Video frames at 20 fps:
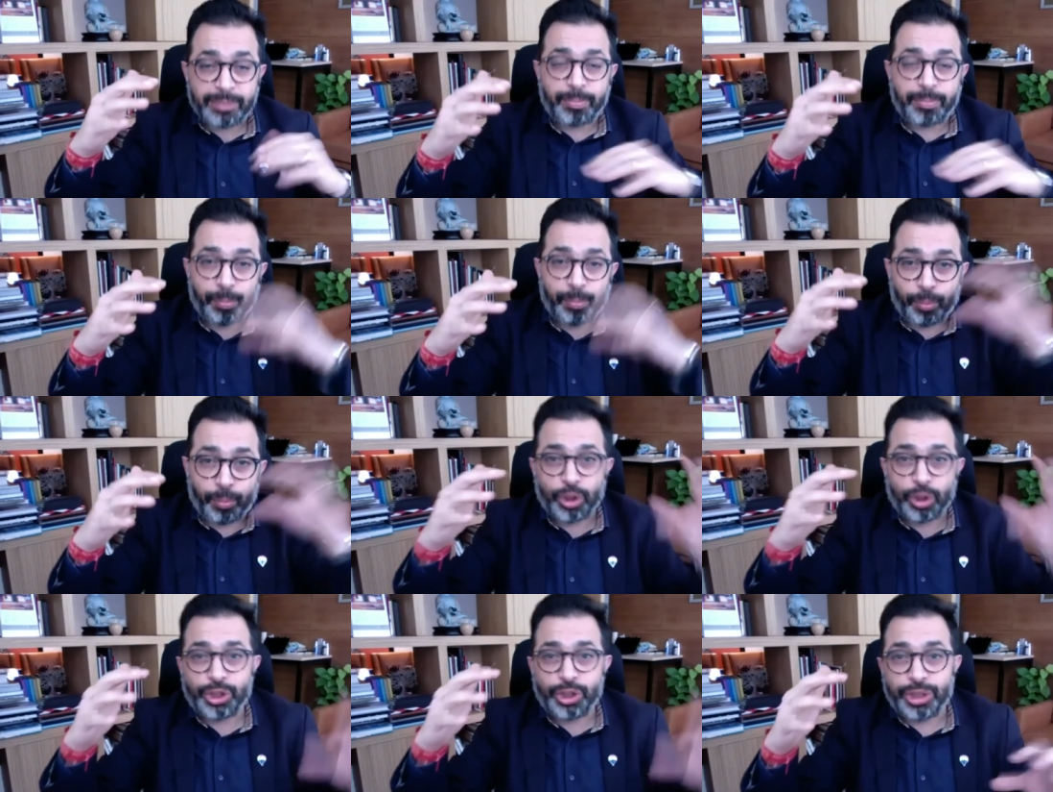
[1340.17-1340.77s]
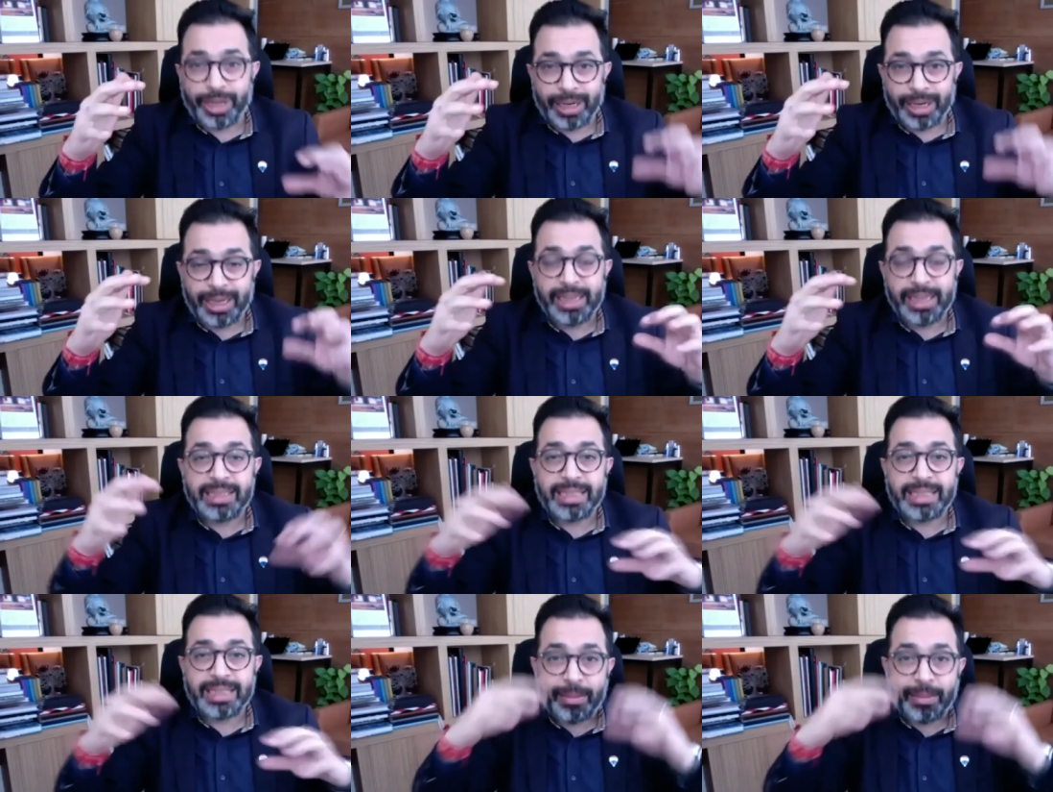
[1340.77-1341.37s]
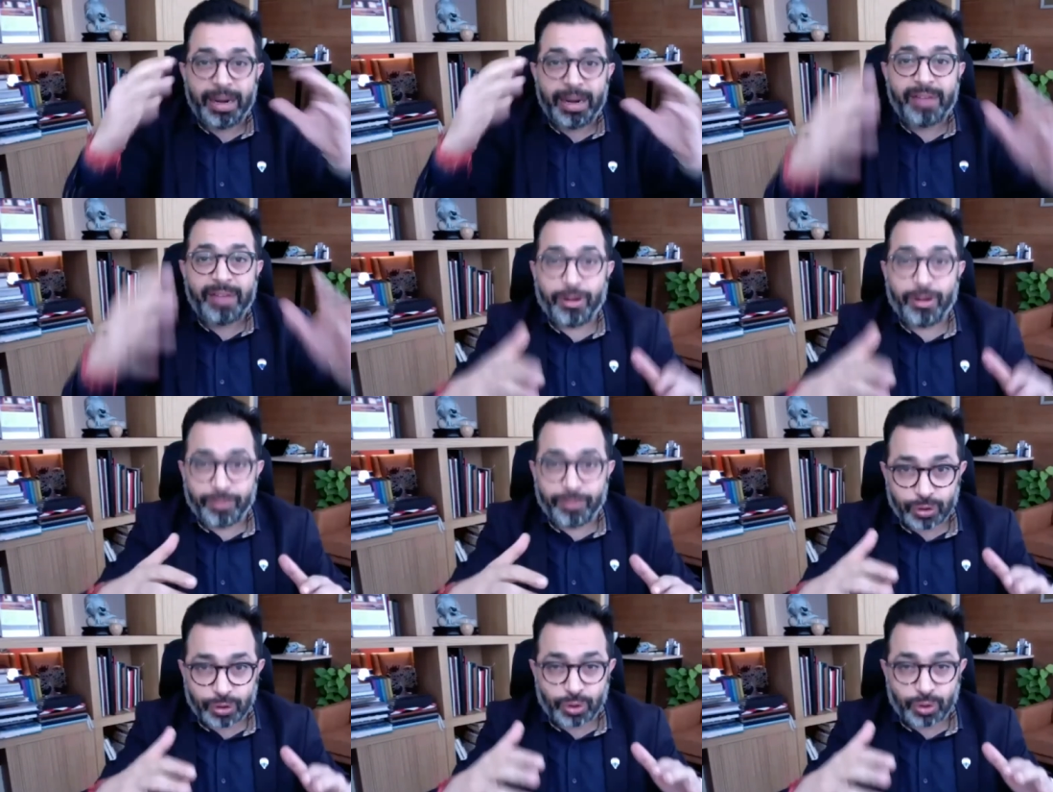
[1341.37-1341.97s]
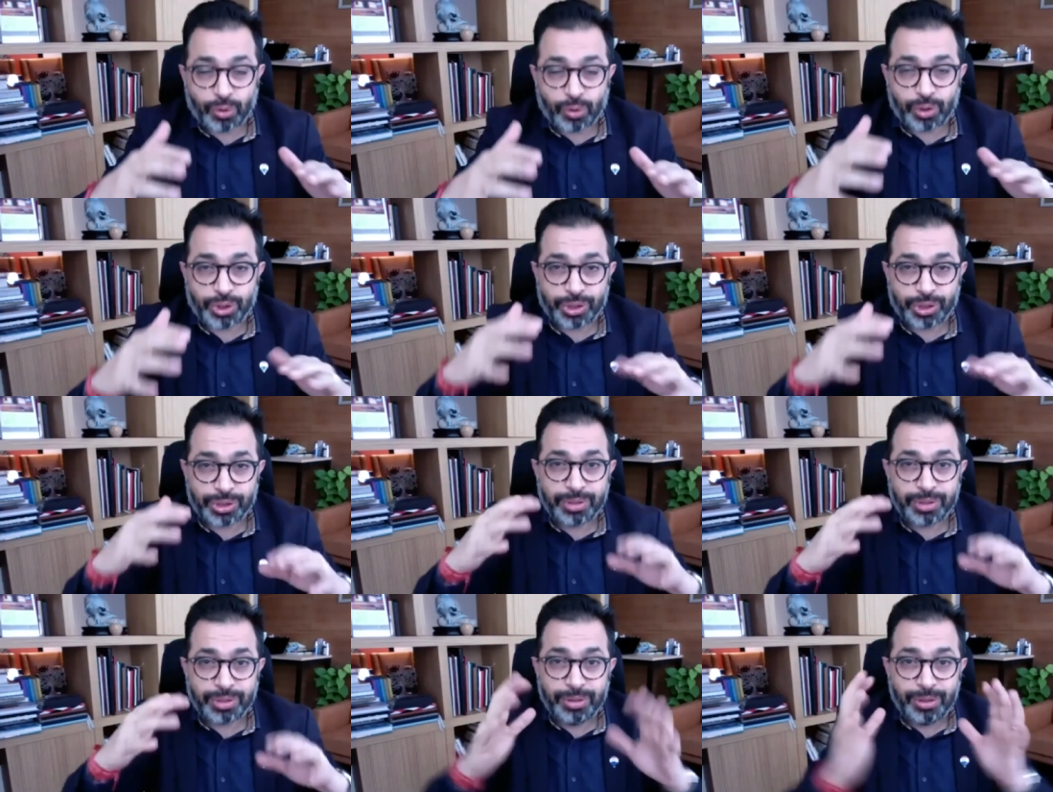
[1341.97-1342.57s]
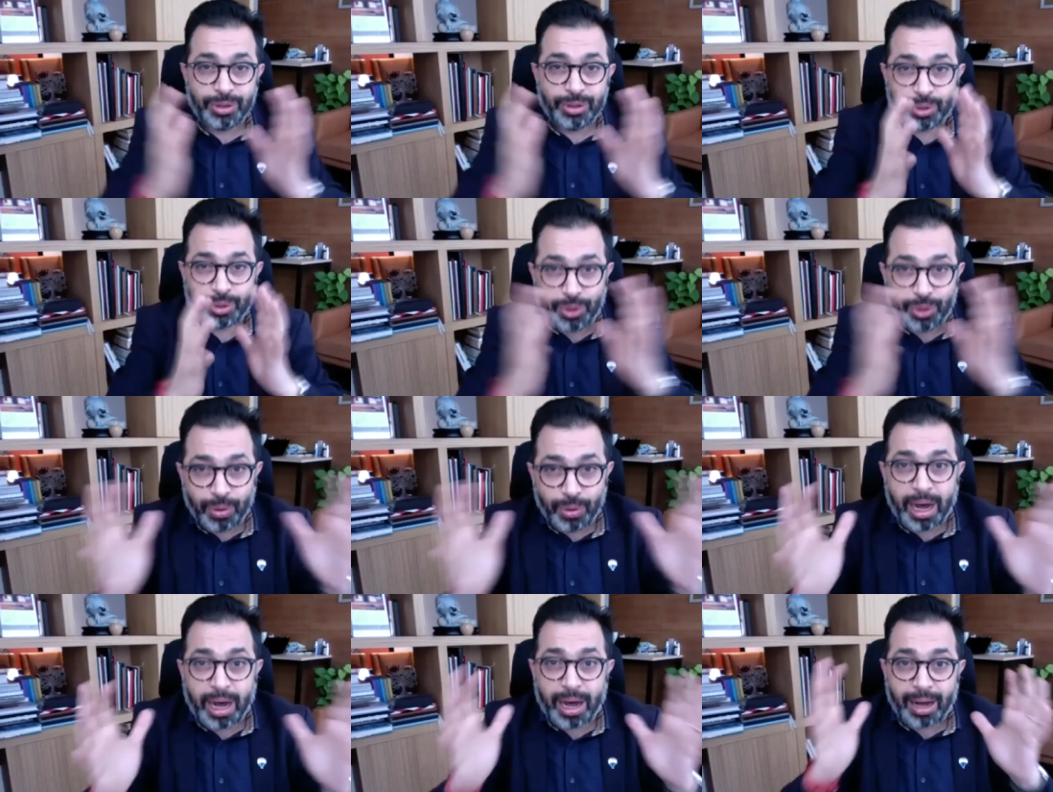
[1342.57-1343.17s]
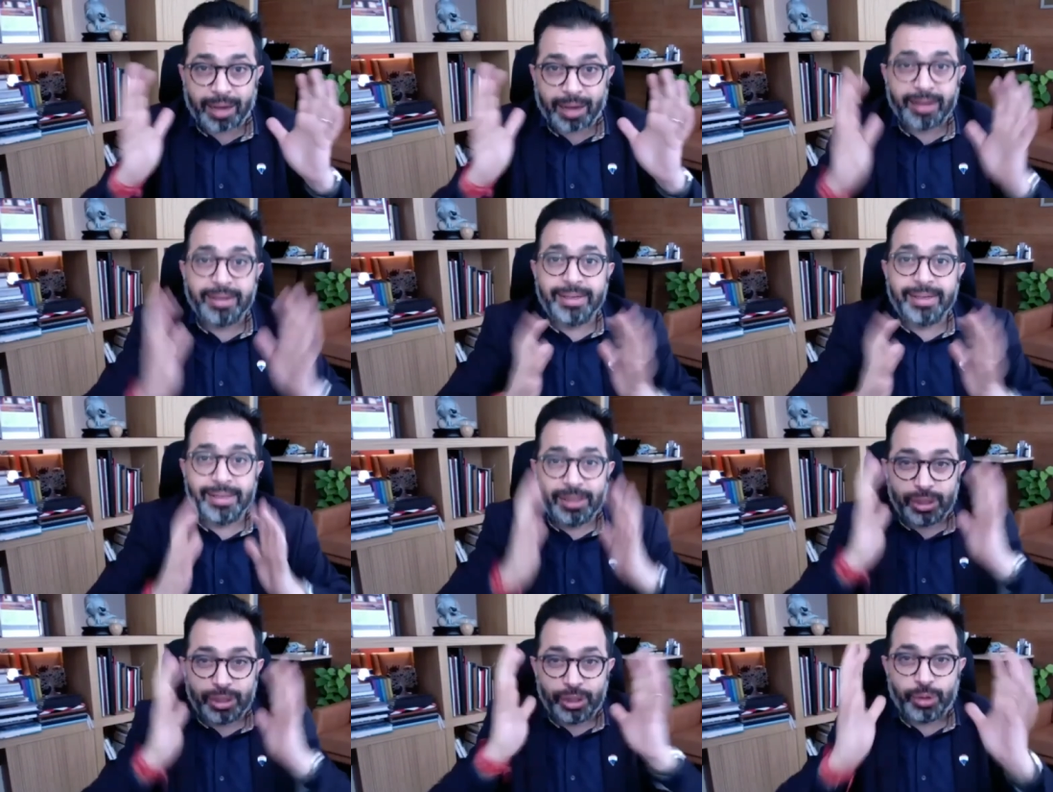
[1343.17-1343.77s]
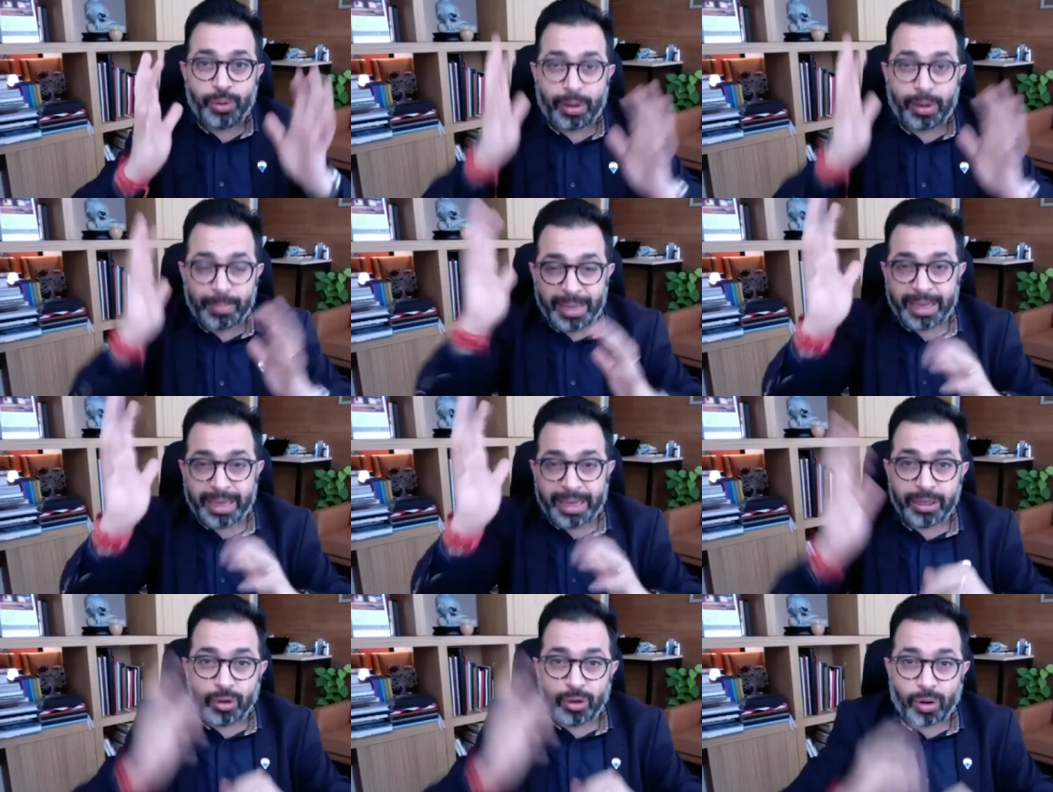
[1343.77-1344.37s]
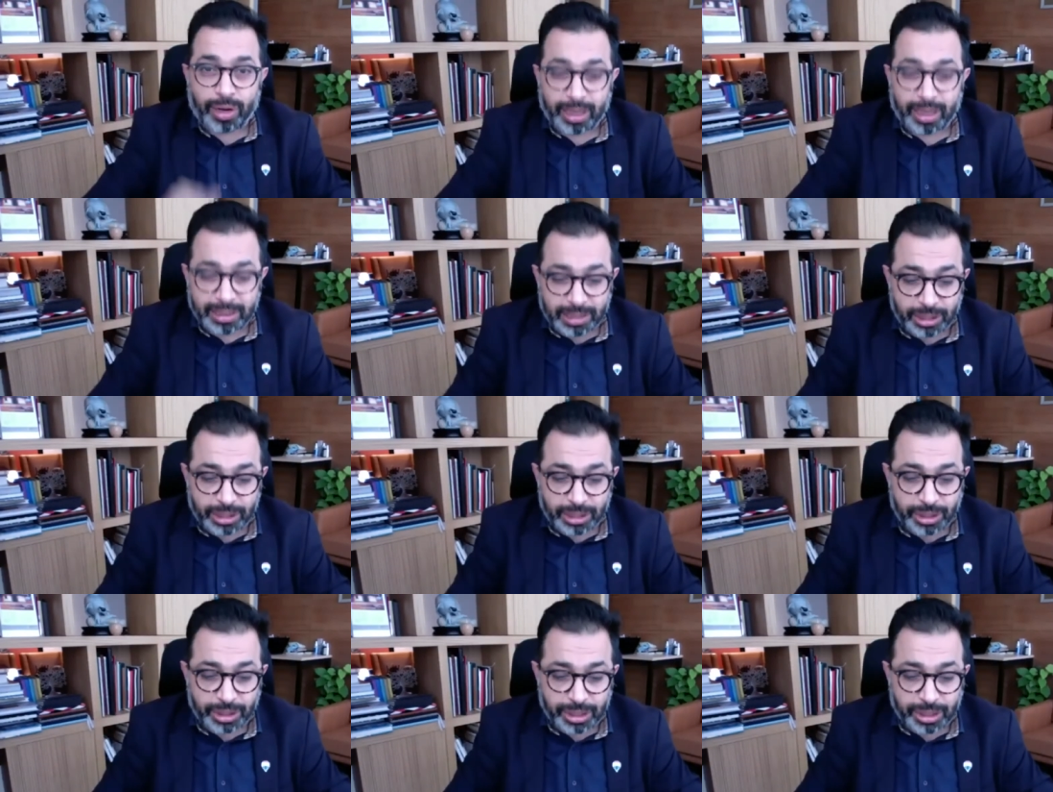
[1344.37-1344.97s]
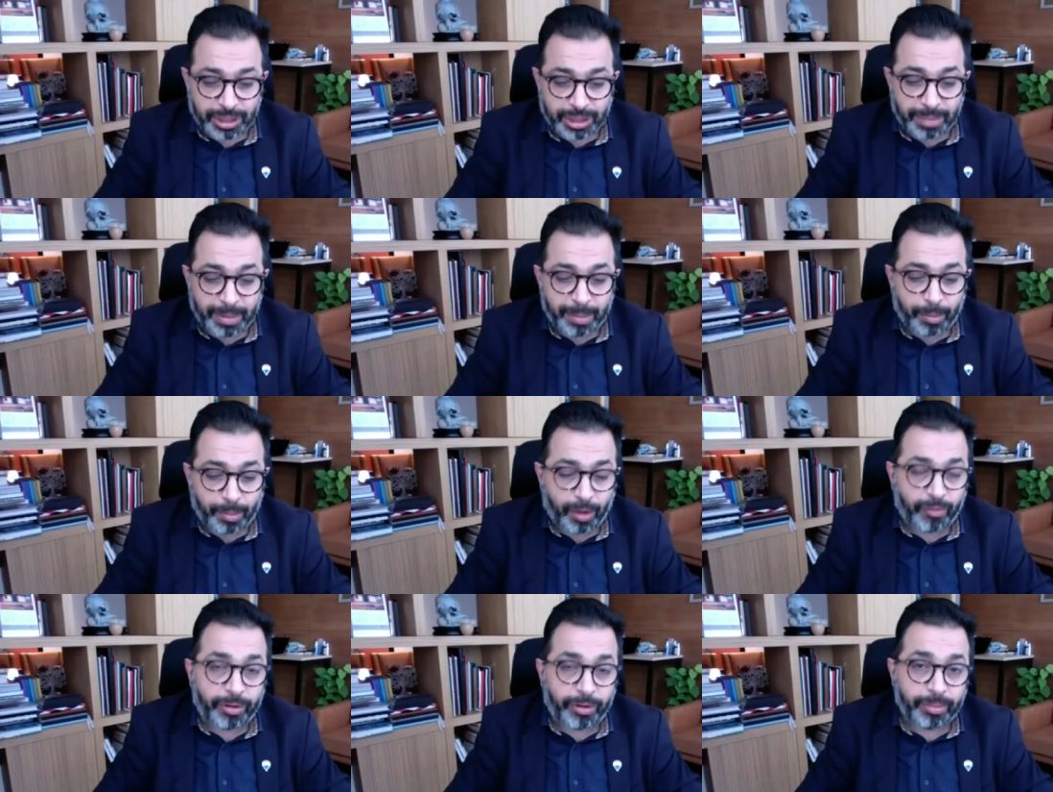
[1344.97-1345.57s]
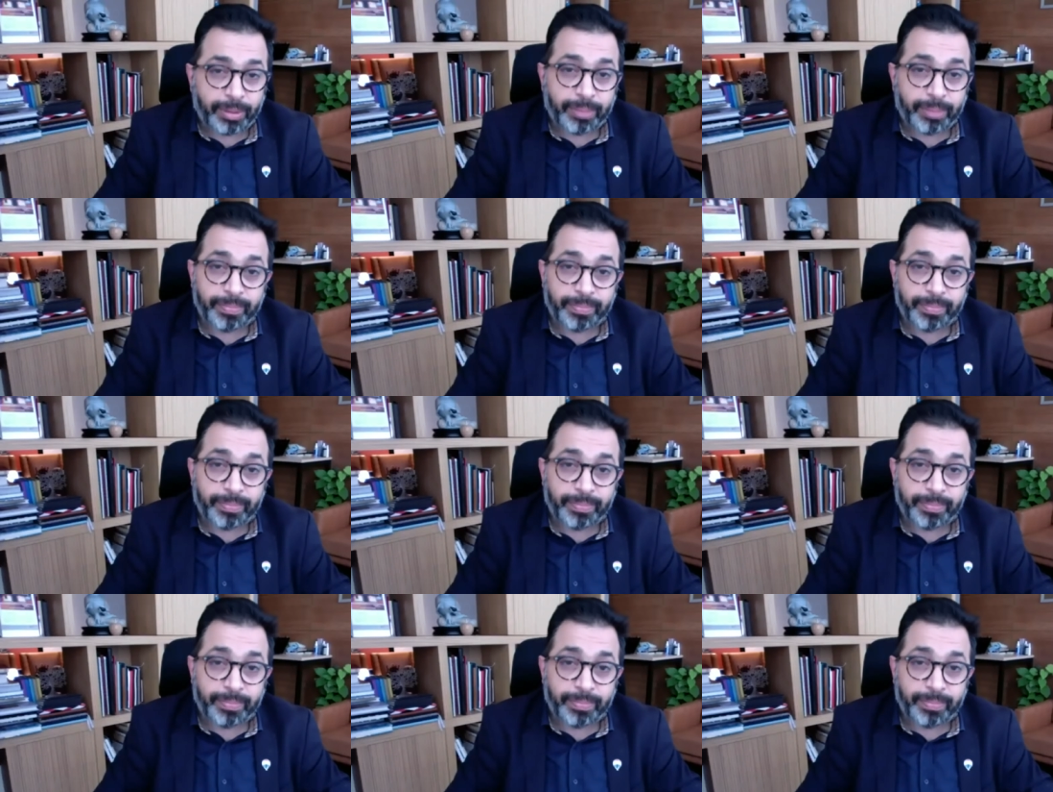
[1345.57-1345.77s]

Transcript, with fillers: proportionately same level of resources. So you are you are making the organization extremely profitable.